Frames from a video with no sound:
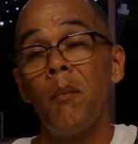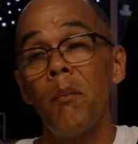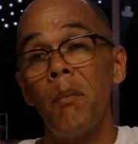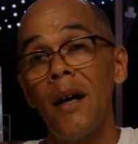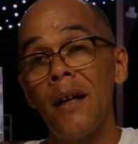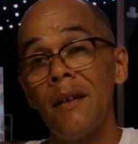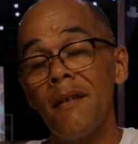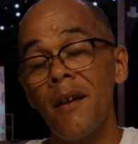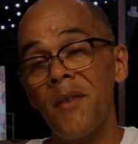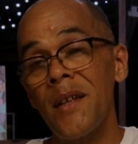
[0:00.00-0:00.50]

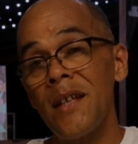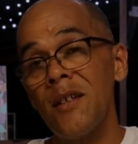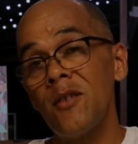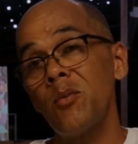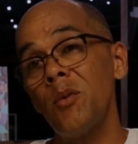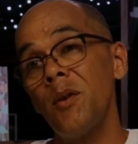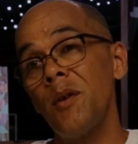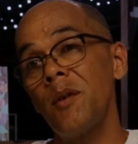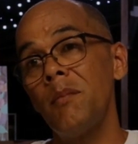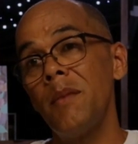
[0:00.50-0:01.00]
But I think
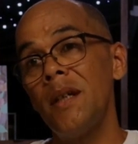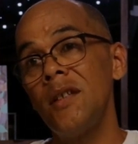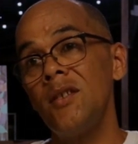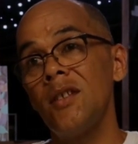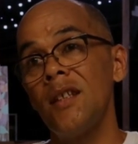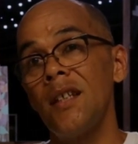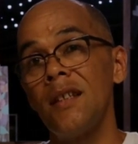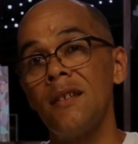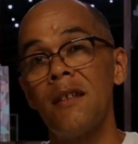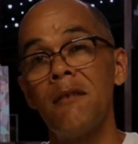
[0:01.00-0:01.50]
it's worth
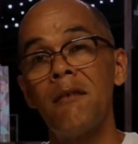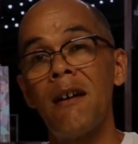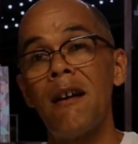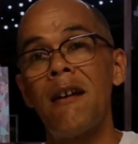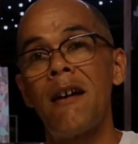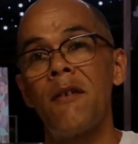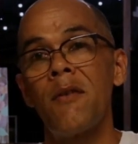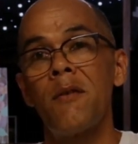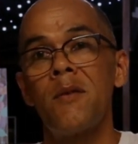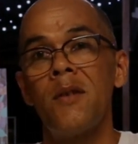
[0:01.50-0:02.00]
mentioning there
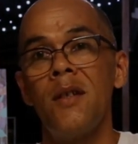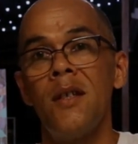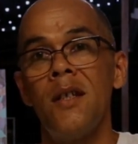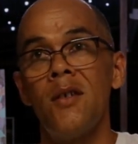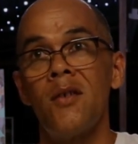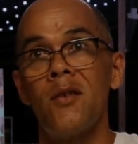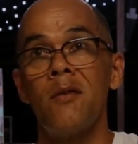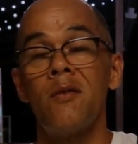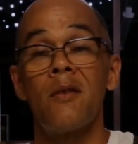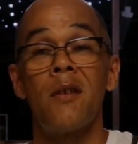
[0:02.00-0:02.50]
are other
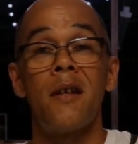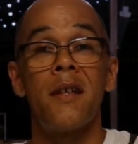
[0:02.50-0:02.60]
traditions,